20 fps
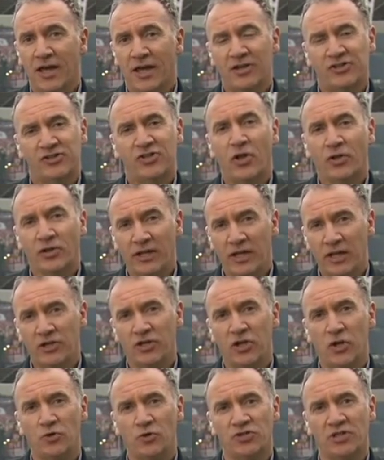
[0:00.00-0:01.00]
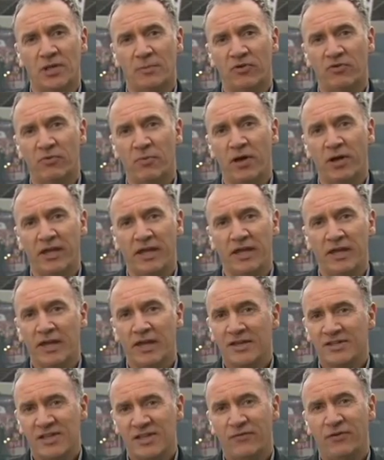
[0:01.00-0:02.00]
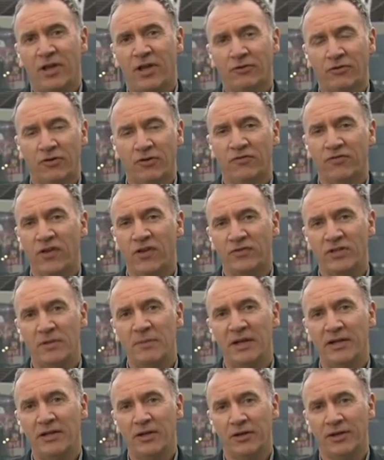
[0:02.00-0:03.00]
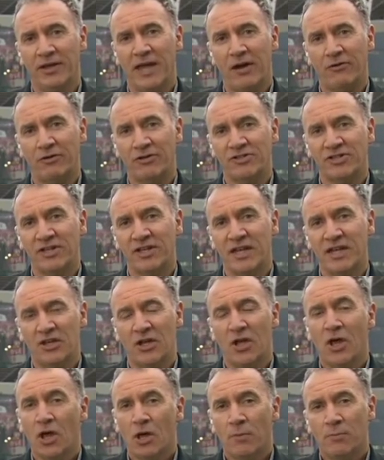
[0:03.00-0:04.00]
It's certainly a huge sum of money, 750 million guaranteed,